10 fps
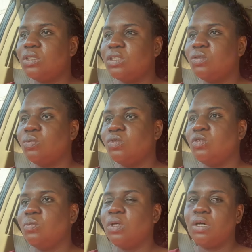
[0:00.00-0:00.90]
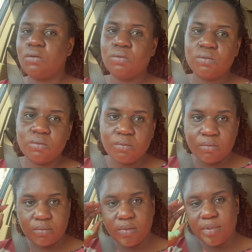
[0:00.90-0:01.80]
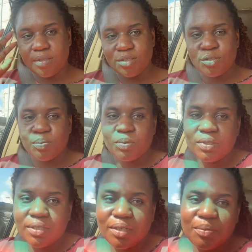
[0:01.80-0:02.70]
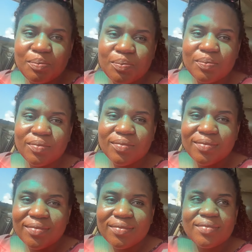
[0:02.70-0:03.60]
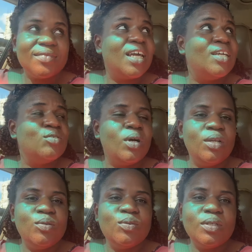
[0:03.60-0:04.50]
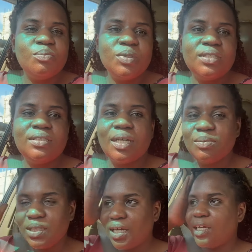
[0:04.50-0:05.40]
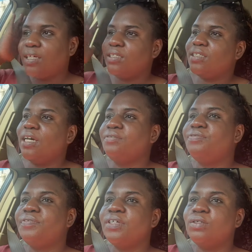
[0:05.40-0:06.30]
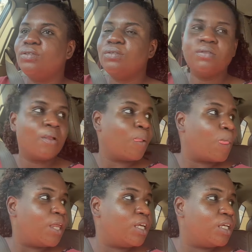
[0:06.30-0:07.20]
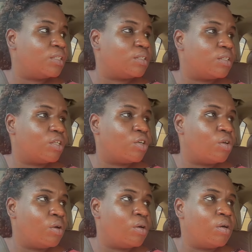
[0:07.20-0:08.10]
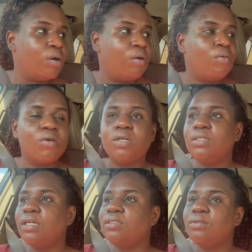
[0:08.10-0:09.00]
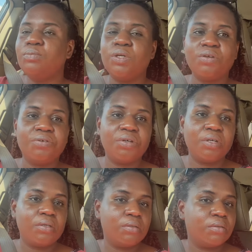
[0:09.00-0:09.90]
This is supposed to be our own shopping time. I know I look a bit I'm tired. I fell. Yes. Okay, that was a bakery.